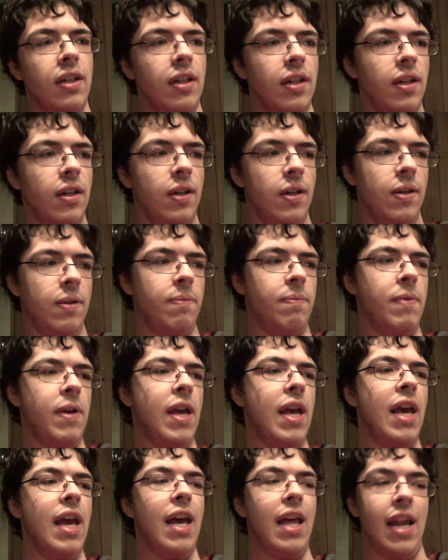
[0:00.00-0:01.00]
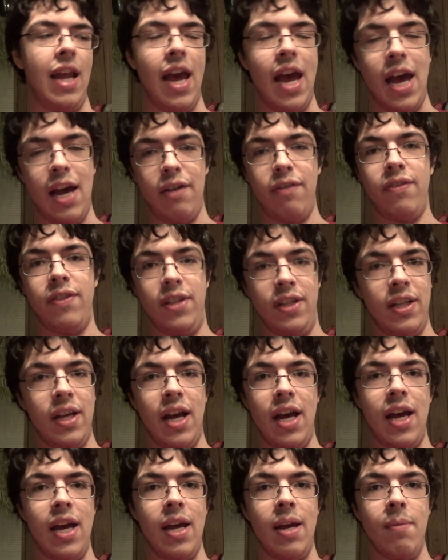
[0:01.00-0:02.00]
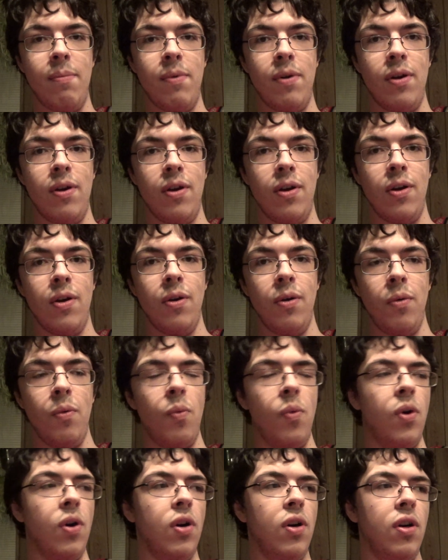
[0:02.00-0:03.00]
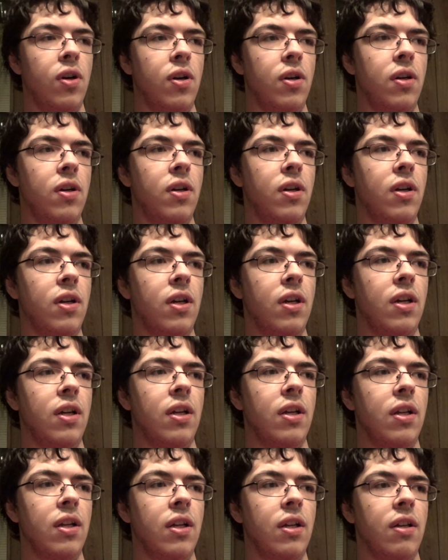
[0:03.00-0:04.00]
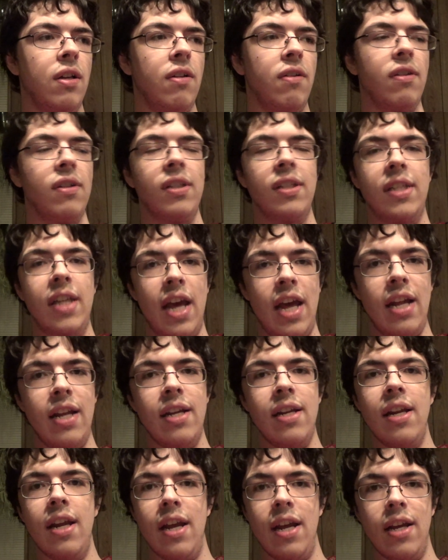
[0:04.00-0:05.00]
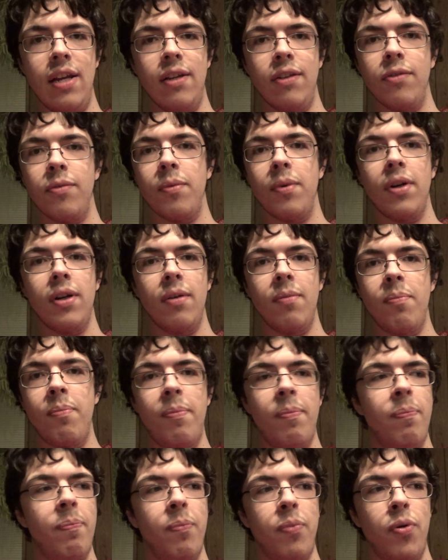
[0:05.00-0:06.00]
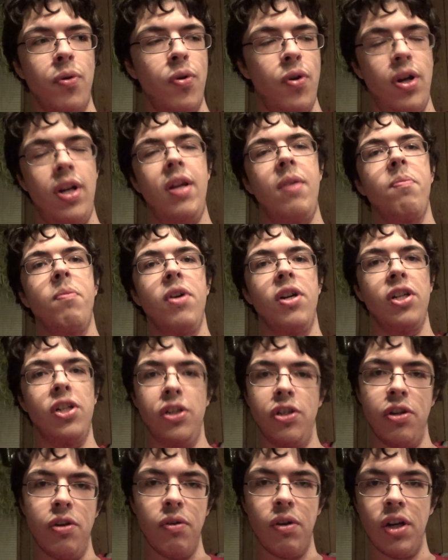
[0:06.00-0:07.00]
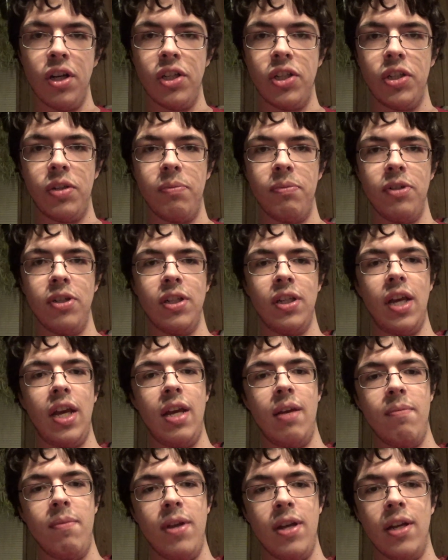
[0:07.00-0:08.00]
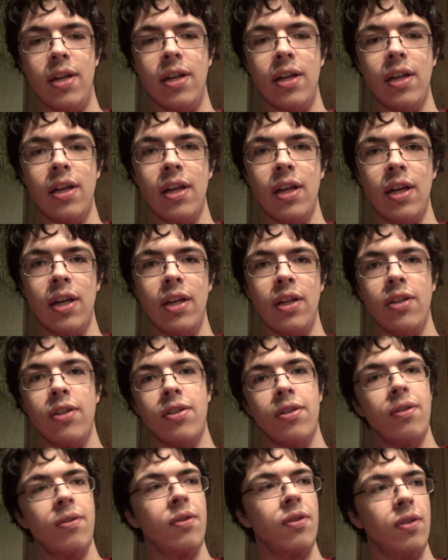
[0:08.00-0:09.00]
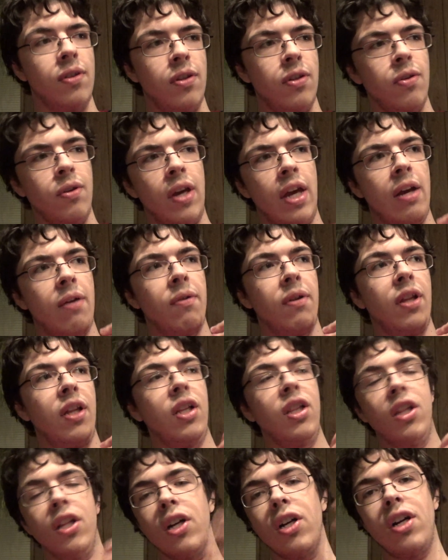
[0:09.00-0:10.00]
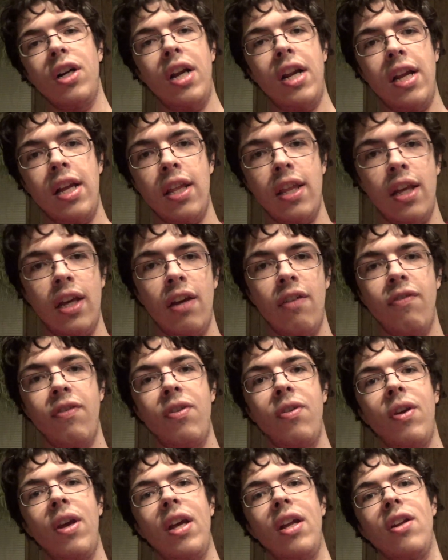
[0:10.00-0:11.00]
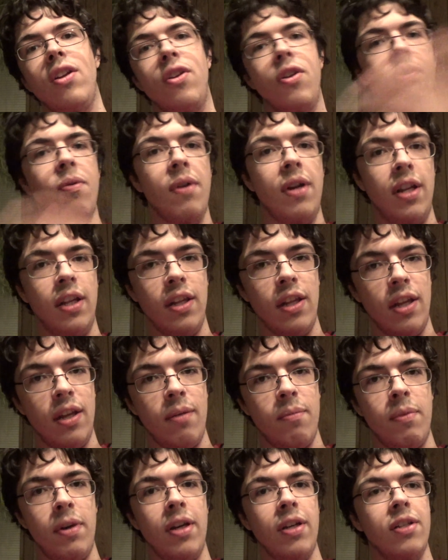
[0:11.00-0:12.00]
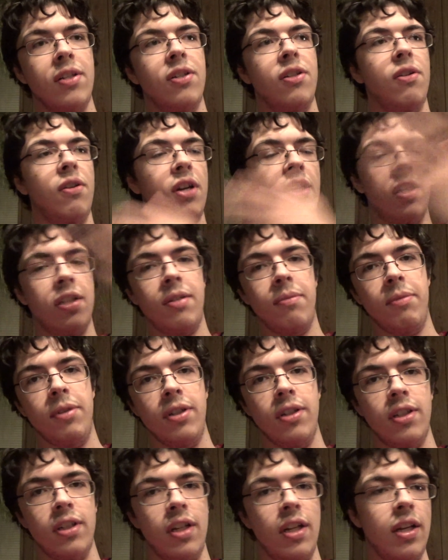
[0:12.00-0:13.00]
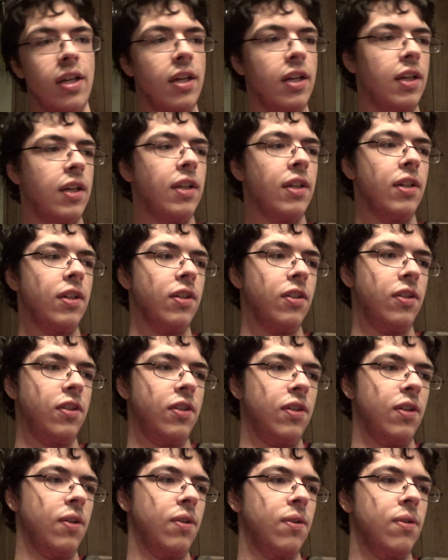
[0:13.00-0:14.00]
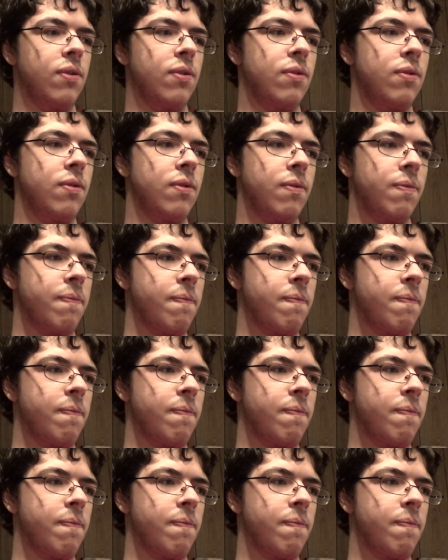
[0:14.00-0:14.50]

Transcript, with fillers: and half the time were dead days where pretty much no customers came in, so you can't really learn anything if you can't do anything because there's no customers. So